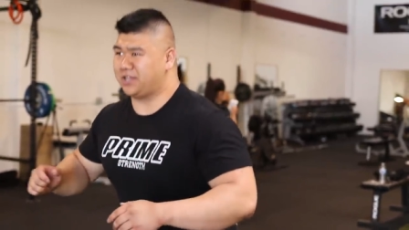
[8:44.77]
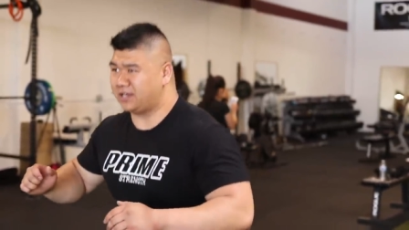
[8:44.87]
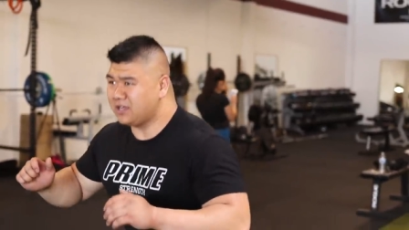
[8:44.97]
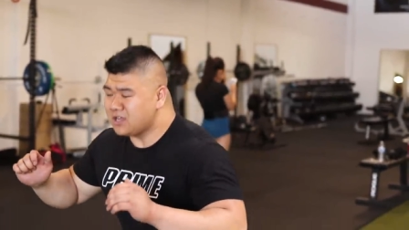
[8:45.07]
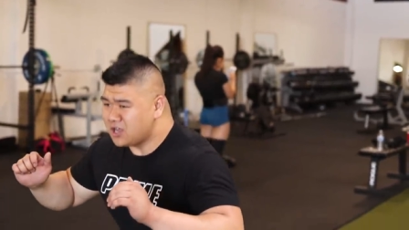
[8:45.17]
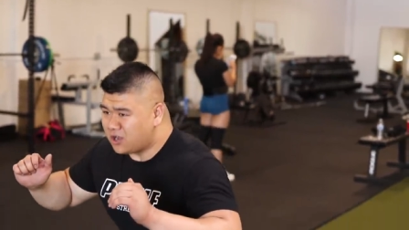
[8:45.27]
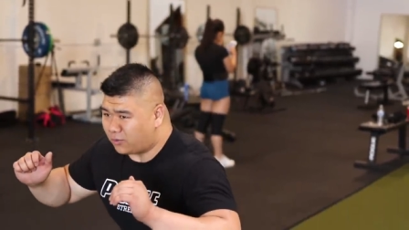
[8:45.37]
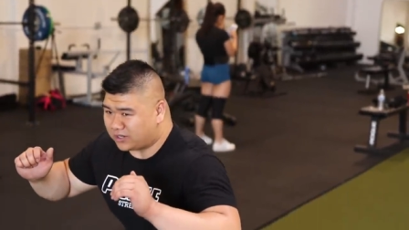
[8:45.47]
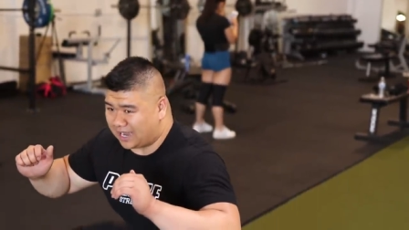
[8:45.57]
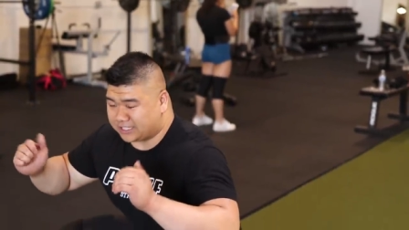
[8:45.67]
in.
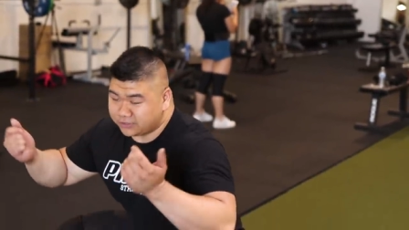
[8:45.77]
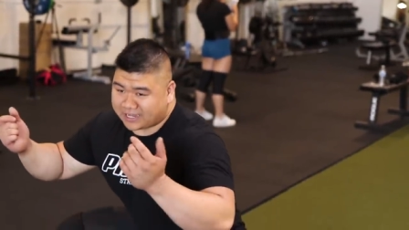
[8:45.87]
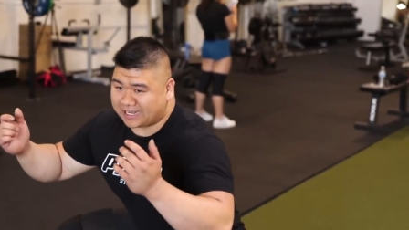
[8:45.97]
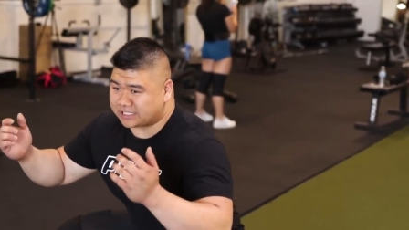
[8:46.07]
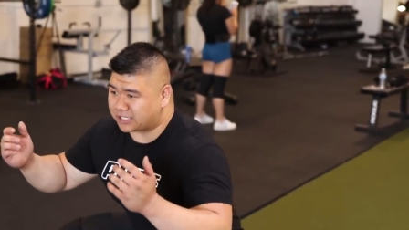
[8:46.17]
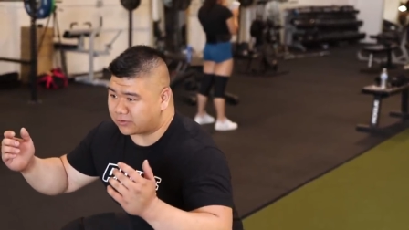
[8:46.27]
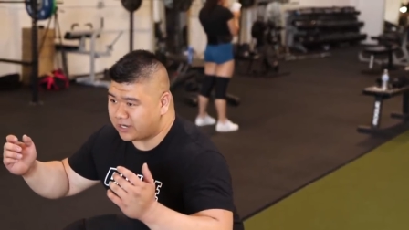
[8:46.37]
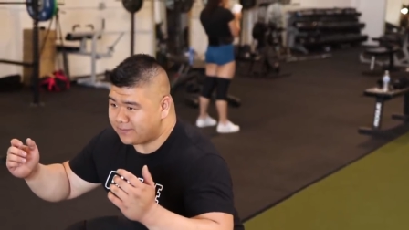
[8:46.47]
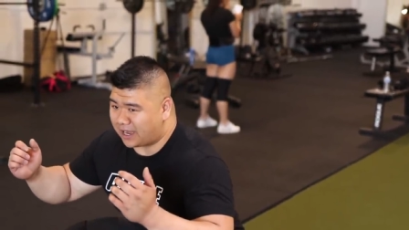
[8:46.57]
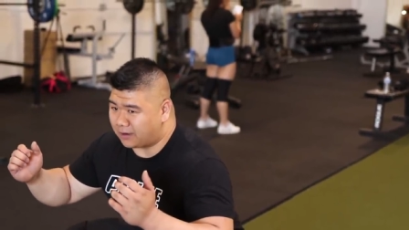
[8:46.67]
When I do catch a good
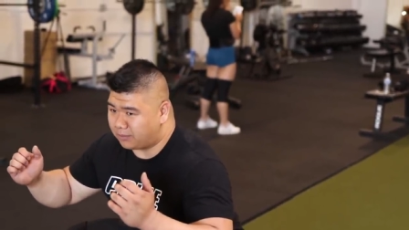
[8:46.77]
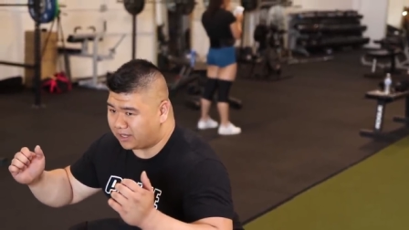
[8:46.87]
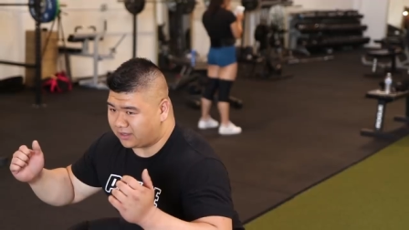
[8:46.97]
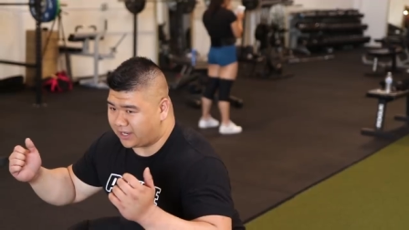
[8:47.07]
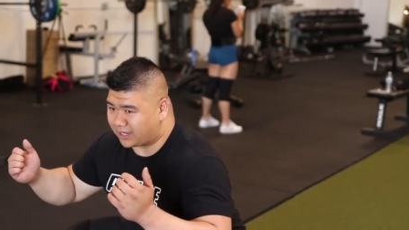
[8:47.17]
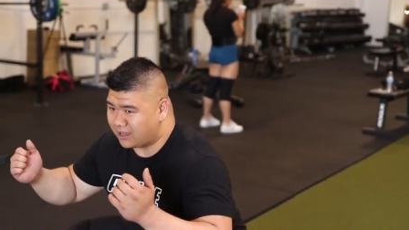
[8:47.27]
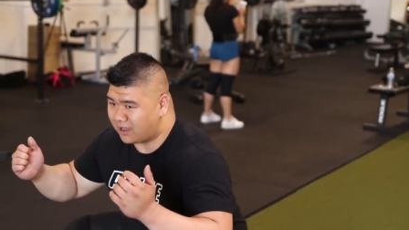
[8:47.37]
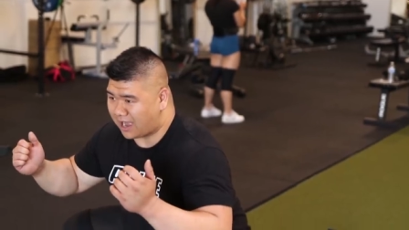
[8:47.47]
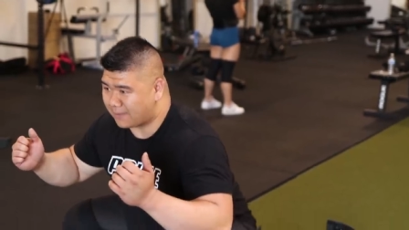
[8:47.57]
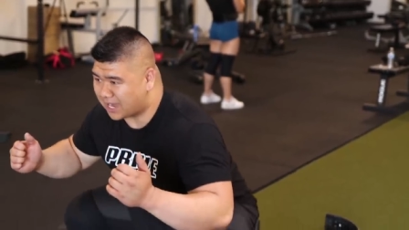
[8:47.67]
rebound, but like
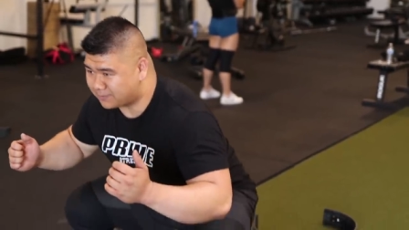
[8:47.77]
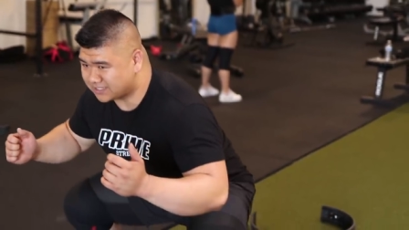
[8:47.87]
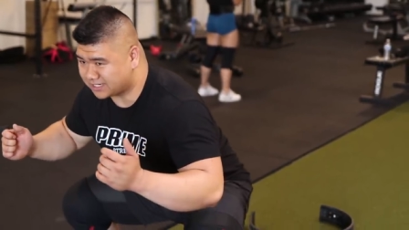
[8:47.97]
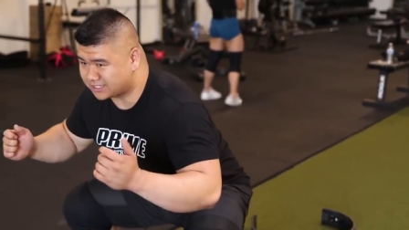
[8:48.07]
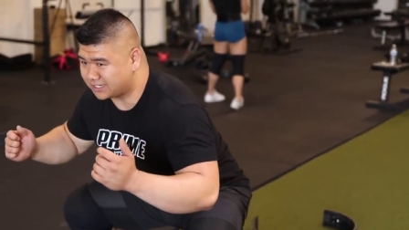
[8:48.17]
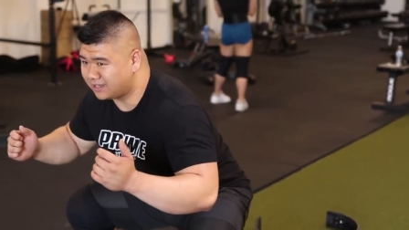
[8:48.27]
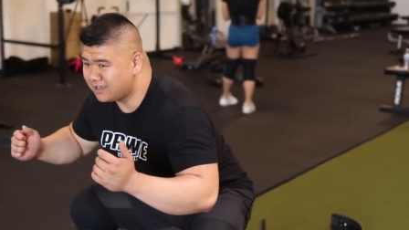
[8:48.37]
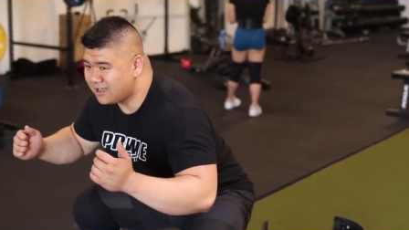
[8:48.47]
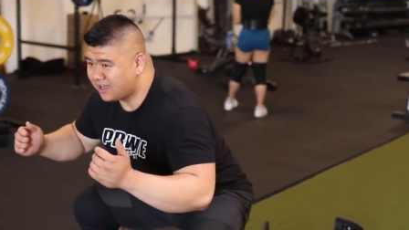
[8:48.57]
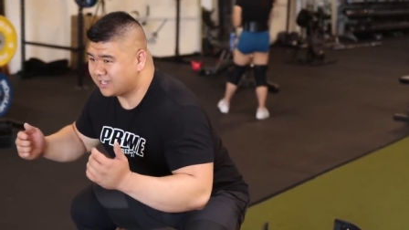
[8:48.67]
I'm out of position,
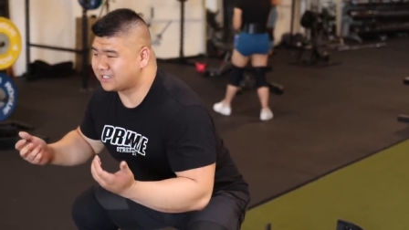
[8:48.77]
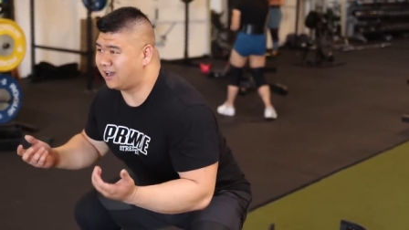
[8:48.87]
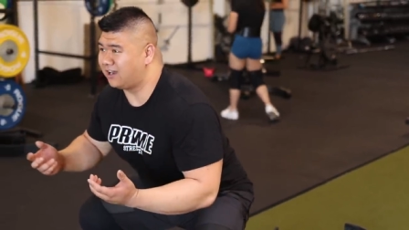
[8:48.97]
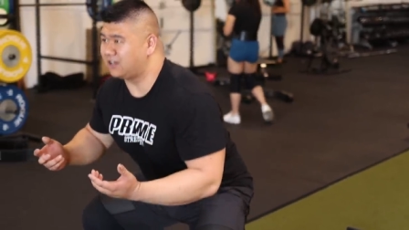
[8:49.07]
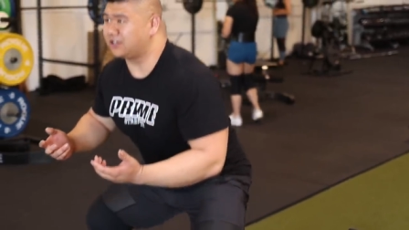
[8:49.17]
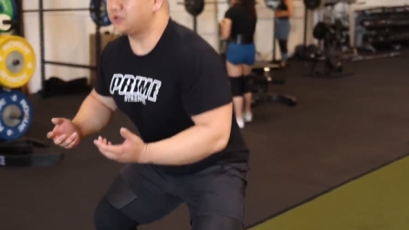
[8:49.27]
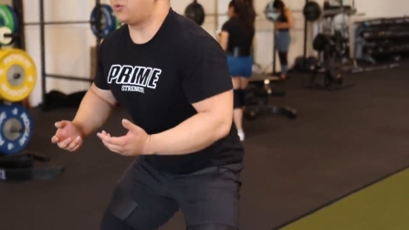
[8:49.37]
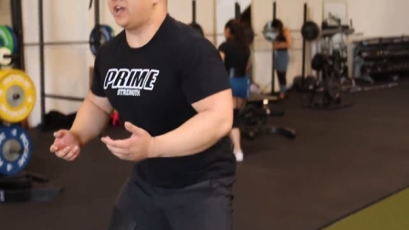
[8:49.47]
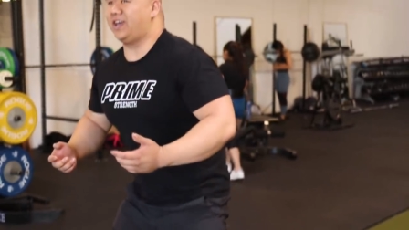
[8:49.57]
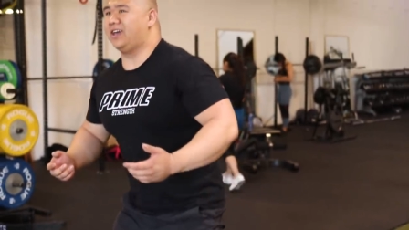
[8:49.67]
it's not a good
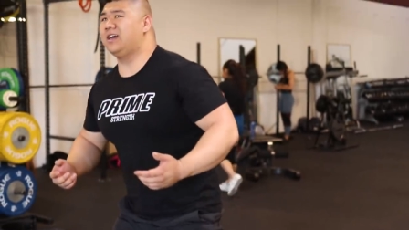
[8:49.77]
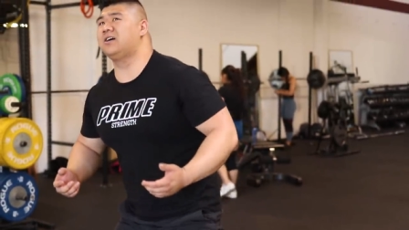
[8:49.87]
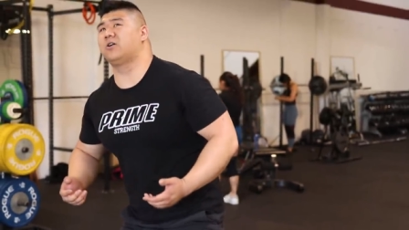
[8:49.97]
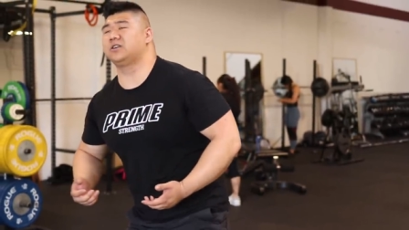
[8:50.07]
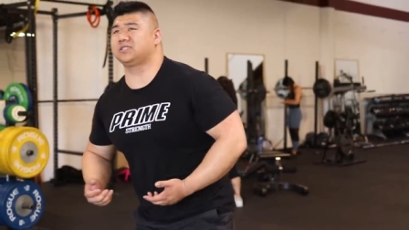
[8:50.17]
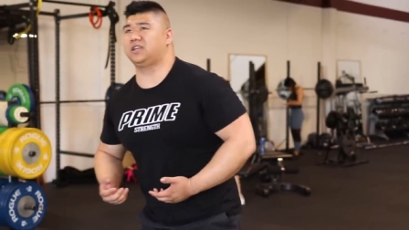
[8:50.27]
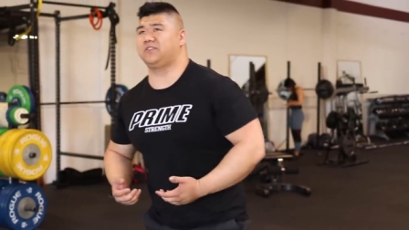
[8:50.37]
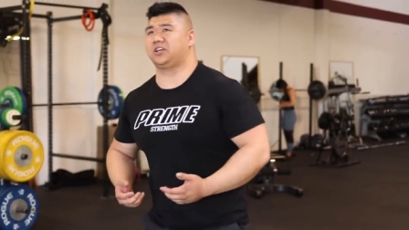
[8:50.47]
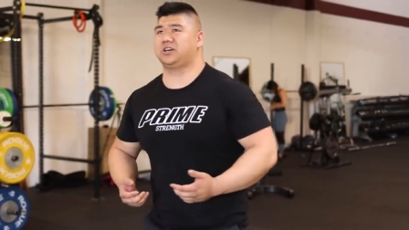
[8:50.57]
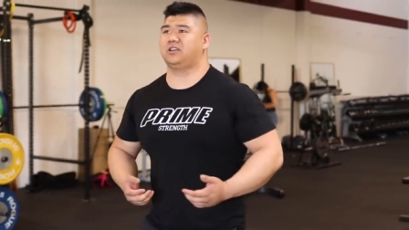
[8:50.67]
way, or it's not
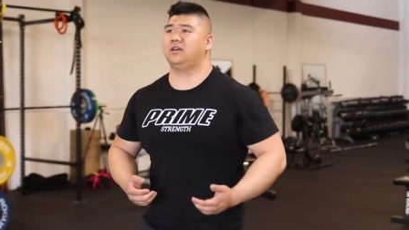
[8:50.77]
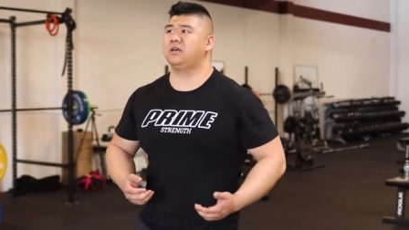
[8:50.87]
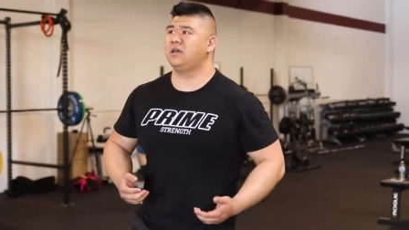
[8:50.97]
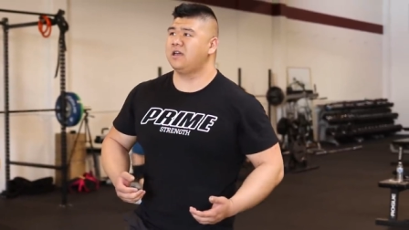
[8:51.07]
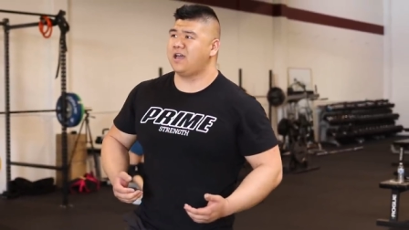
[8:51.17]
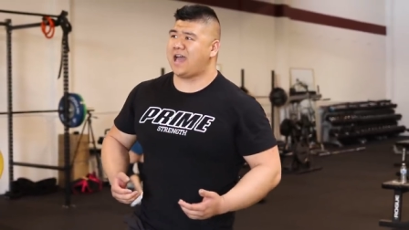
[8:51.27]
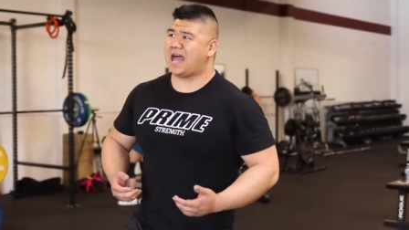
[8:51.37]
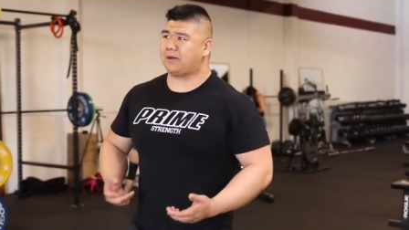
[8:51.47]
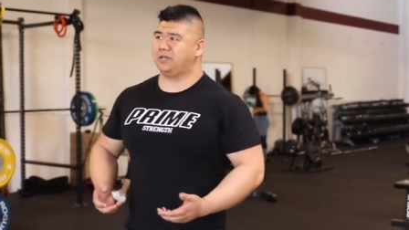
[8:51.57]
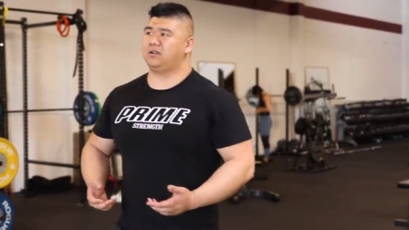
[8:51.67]
even a good
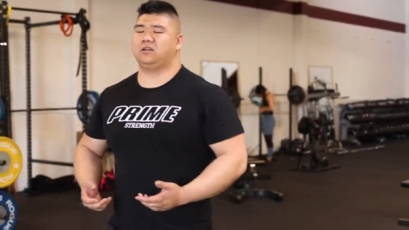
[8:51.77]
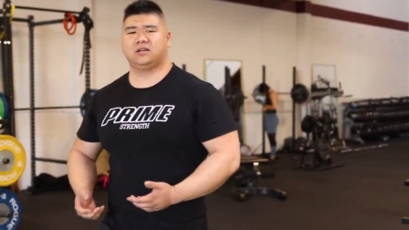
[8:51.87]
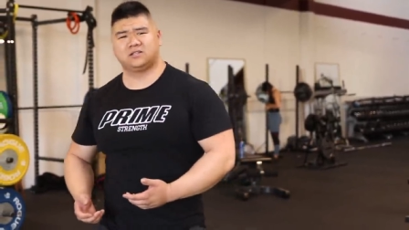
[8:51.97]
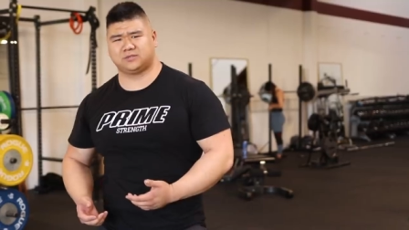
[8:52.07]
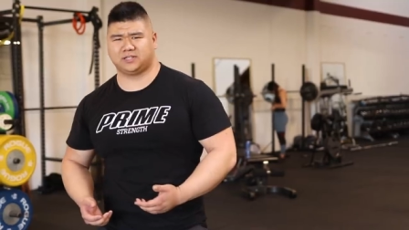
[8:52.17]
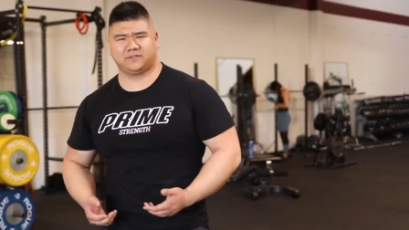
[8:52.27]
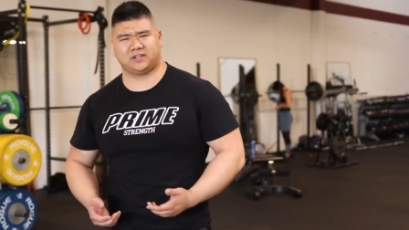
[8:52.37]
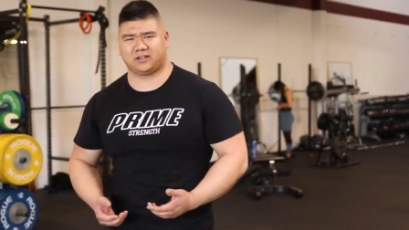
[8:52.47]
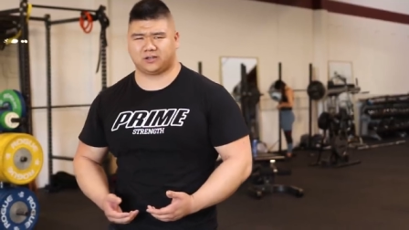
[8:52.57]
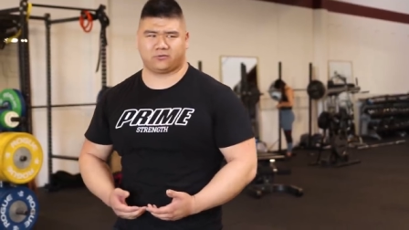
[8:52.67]
habit to be
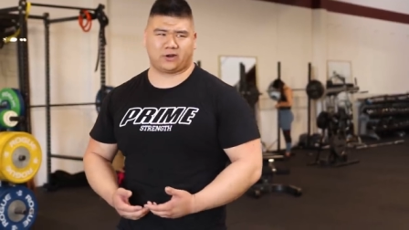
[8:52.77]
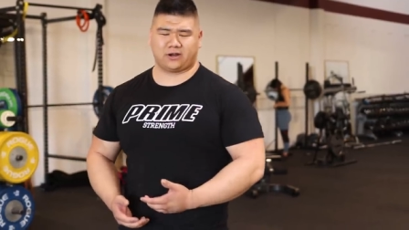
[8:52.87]
lifting a good,